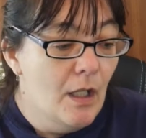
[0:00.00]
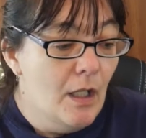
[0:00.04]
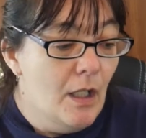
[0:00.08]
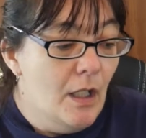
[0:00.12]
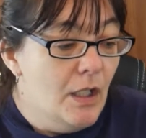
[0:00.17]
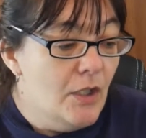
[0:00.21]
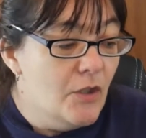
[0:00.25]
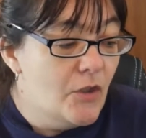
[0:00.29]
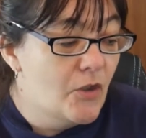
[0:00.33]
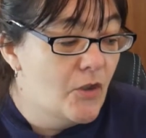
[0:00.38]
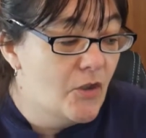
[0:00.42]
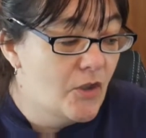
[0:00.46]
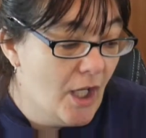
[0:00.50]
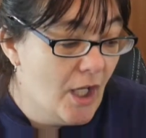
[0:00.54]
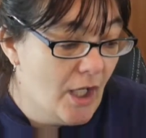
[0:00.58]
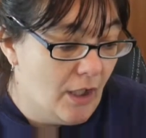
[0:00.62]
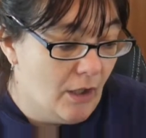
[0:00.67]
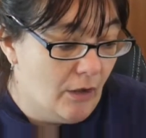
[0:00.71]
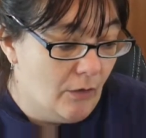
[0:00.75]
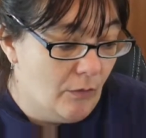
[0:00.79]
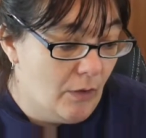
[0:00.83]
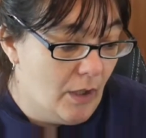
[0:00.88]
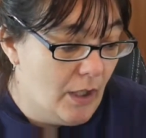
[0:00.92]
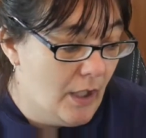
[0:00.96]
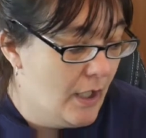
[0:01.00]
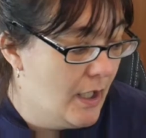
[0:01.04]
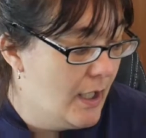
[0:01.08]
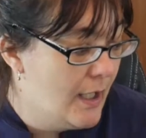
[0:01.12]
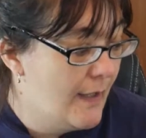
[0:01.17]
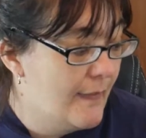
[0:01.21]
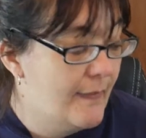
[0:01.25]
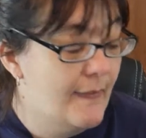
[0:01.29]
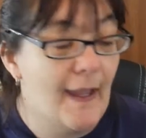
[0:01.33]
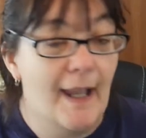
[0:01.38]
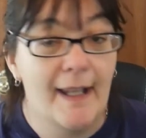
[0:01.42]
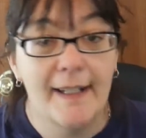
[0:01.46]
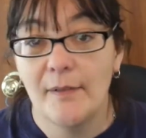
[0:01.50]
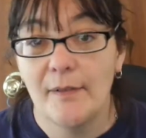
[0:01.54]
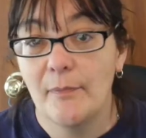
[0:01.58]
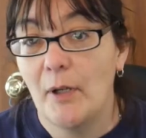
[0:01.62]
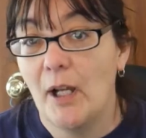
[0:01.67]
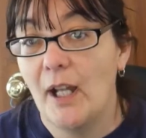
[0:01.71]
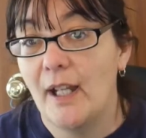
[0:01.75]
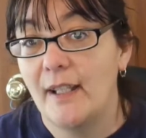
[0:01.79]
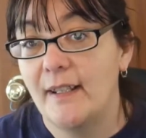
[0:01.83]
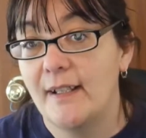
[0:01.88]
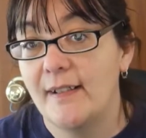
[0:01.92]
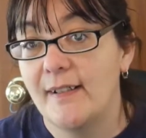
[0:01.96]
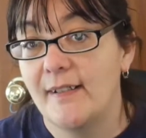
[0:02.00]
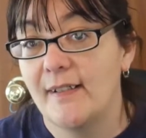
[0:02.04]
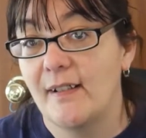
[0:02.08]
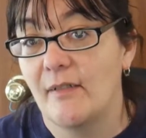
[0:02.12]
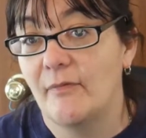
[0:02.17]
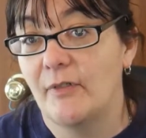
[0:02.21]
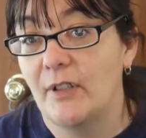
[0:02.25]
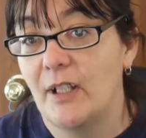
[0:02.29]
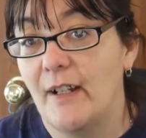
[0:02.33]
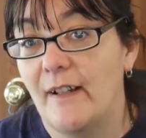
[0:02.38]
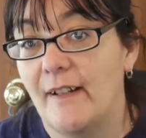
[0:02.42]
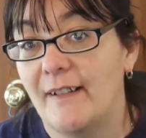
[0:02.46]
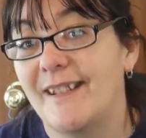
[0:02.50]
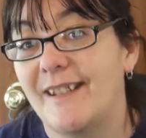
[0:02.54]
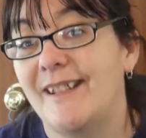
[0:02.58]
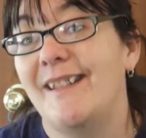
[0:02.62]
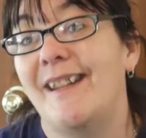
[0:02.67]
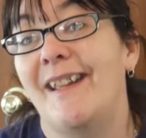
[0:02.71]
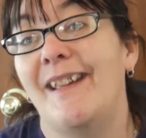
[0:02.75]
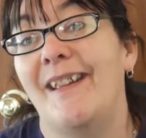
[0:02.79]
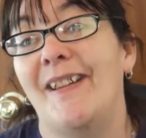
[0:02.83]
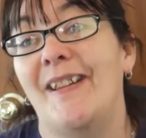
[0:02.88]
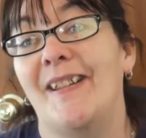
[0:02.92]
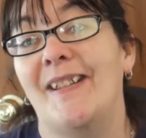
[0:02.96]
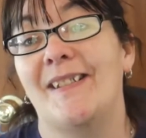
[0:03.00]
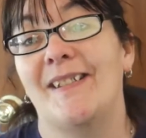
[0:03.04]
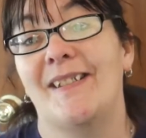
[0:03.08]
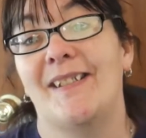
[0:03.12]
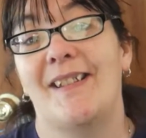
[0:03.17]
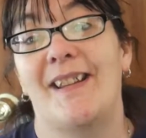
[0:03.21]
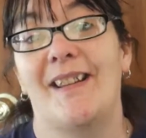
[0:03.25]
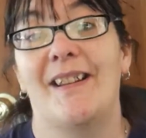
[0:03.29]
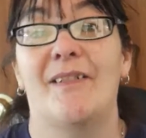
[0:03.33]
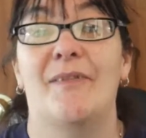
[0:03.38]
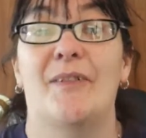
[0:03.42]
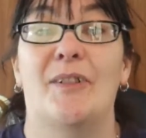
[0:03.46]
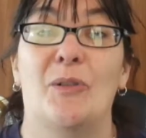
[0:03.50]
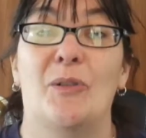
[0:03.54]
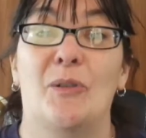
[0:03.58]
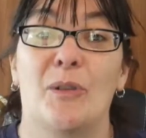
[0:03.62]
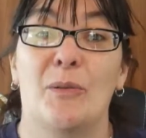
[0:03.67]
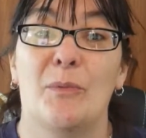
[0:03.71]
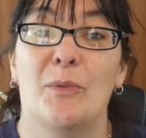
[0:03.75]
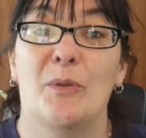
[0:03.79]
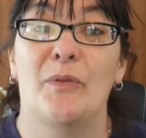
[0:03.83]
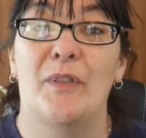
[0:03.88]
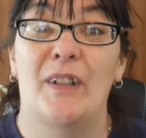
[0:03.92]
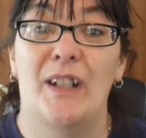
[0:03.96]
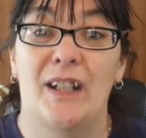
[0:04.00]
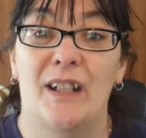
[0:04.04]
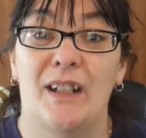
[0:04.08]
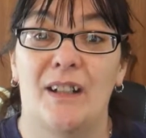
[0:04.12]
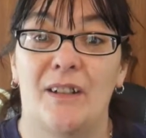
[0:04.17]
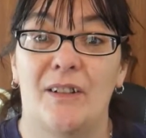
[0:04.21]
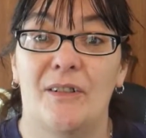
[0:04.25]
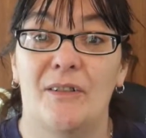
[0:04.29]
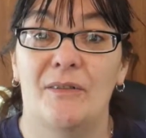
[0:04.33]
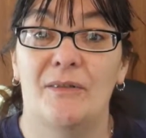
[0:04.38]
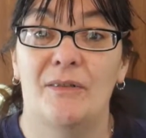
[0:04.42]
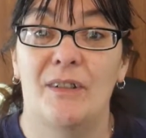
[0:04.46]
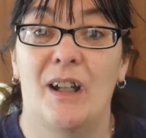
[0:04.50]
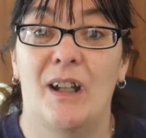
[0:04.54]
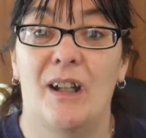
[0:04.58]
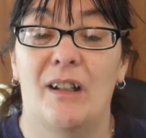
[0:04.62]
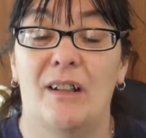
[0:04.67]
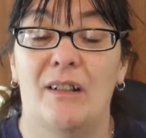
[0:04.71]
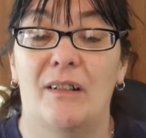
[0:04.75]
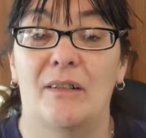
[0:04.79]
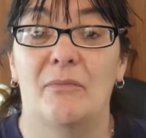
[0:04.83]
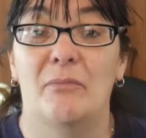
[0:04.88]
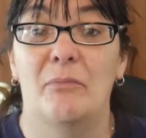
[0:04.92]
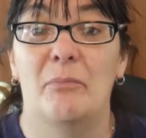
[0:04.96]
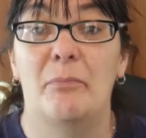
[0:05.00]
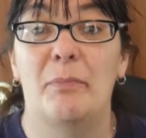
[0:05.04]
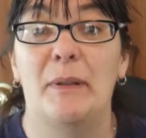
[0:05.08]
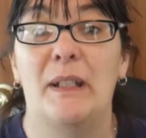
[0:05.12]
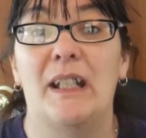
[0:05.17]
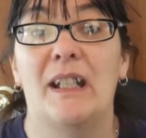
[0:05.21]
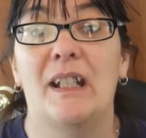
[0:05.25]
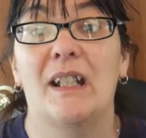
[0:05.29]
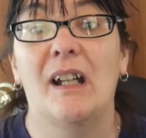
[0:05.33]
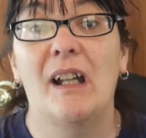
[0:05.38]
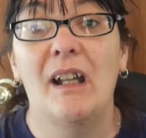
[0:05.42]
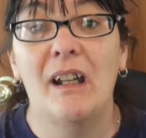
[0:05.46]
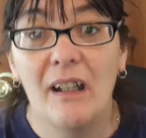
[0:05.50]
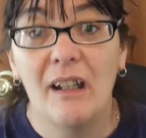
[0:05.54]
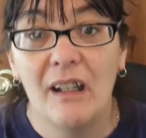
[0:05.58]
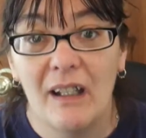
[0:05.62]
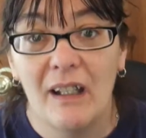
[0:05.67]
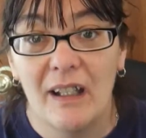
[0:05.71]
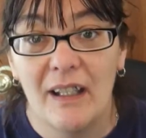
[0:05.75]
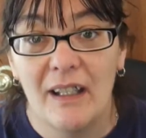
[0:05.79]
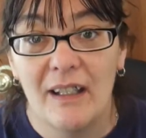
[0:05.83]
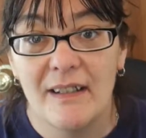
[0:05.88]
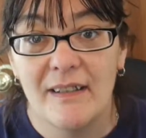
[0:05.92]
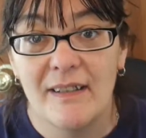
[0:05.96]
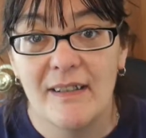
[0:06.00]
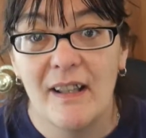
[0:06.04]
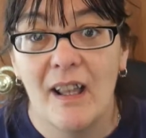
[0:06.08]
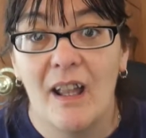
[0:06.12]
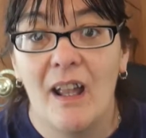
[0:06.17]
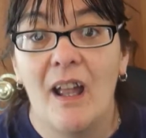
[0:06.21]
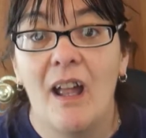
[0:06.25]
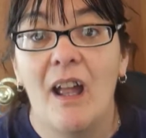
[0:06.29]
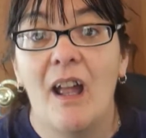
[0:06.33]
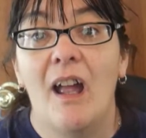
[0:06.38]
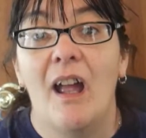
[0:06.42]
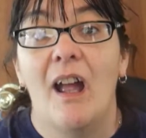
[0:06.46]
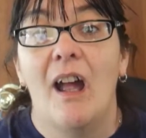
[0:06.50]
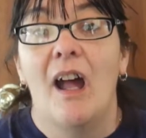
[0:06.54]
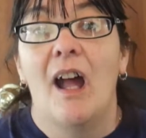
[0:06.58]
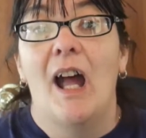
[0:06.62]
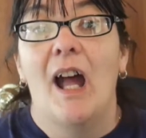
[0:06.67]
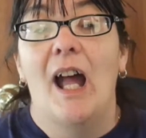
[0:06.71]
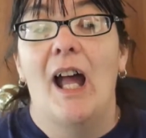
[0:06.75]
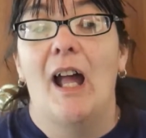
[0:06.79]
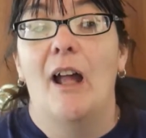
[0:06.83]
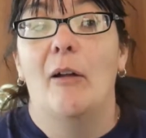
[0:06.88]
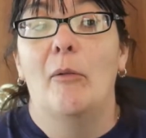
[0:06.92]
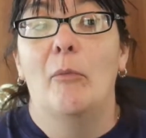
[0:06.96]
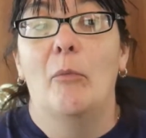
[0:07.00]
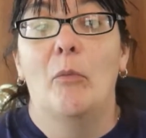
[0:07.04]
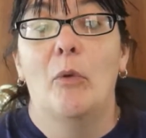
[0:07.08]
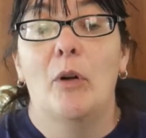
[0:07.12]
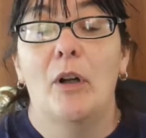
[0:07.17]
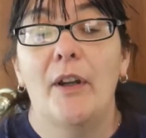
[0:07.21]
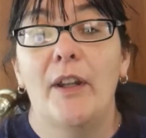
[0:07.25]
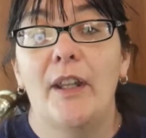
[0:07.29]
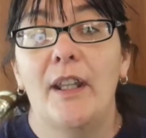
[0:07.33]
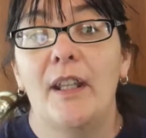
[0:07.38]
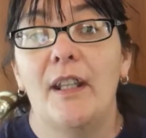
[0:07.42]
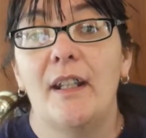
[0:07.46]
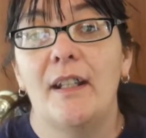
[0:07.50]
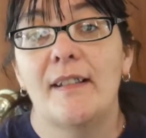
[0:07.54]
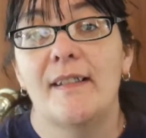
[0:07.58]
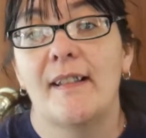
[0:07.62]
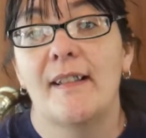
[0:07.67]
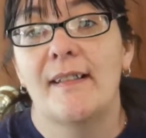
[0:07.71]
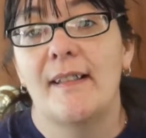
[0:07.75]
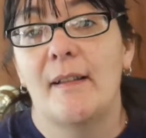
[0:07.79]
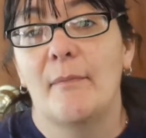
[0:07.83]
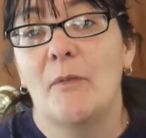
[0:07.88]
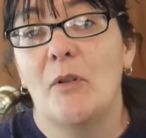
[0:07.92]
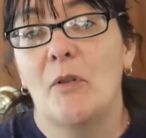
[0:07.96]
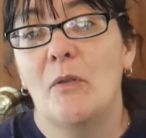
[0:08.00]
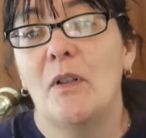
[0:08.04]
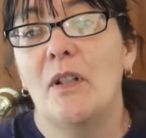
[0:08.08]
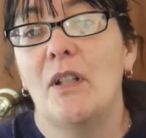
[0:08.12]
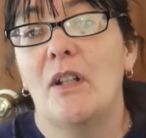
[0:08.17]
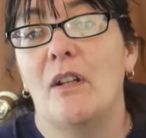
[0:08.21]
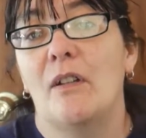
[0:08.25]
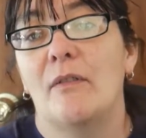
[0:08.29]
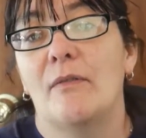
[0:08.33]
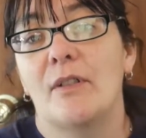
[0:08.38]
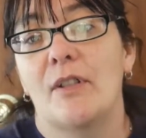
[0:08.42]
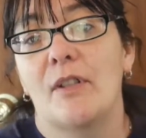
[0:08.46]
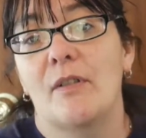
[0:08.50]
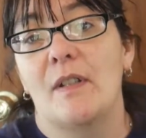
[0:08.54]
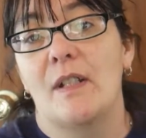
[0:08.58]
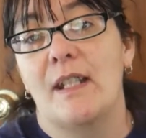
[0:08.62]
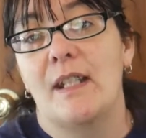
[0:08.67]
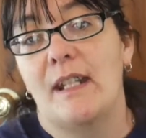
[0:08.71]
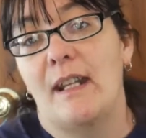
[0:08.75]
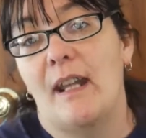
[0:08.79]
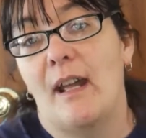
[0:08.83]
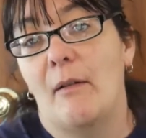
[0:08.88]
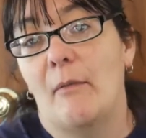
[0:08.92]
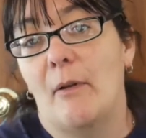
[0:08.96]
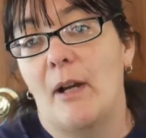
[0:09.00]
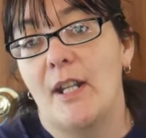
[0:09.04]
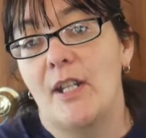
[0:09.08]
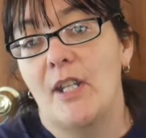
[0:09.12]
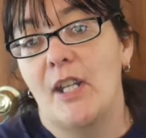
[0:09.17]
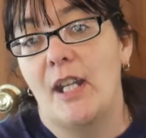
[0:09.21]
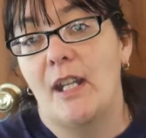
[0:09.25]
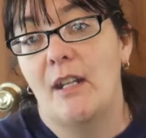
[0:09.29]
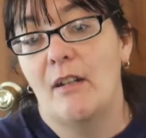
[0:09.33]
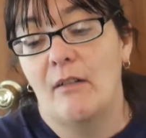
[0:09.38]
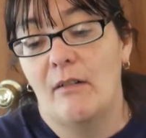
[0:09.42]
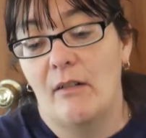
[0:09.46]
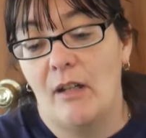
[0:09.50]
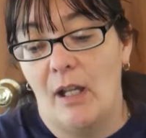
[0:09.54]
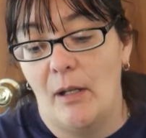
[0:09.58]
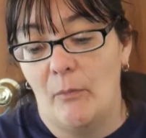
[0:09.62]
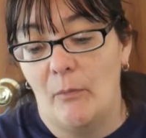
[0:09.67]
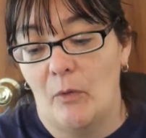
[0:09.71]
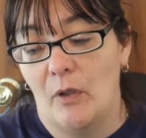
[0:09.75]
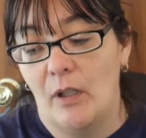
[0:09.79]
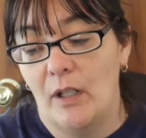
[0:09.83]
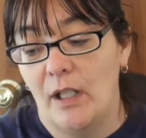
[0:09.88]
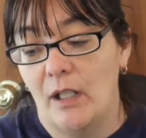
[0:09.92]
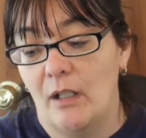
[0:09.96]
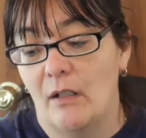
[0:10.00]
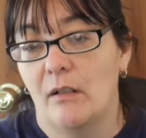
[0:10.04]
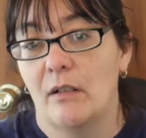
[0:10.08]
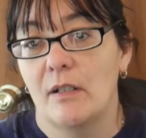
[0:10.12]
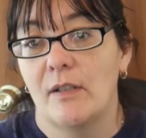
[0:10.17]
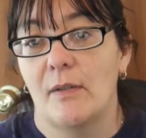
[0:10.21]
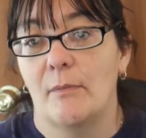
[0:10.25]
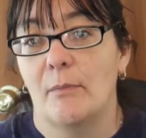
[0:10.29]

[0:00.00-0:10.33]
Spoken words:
So that's why this is a vlog today instead of a normal video, because I'm working, since I'm going over to a DIY channel, I'm working on some